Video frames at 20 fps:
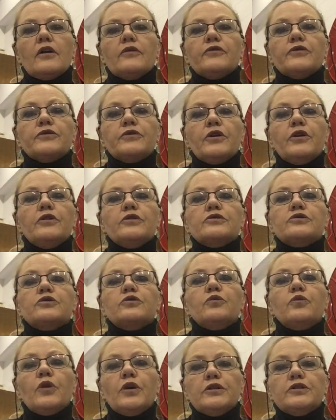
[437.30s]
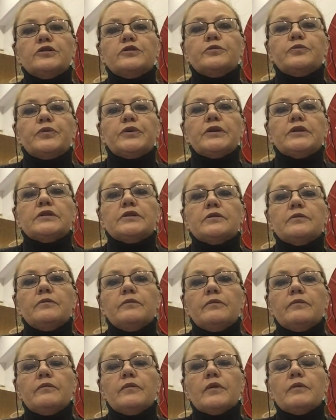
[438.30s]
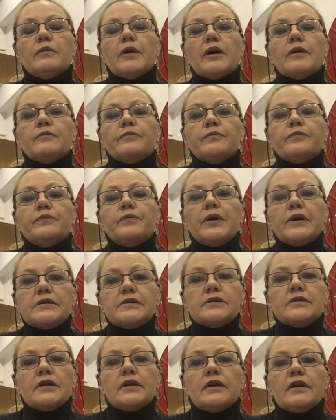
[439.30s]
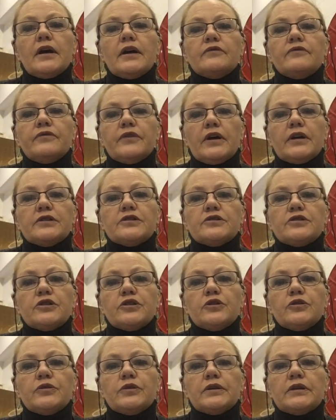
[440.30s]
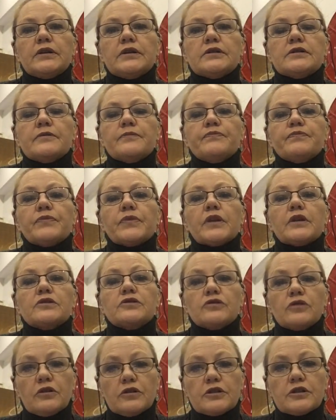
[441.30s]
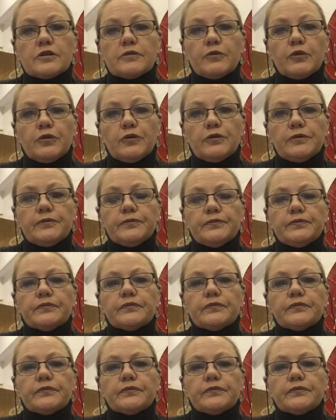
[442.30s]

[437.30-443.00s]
for those who want to print, my best advice to you is start small.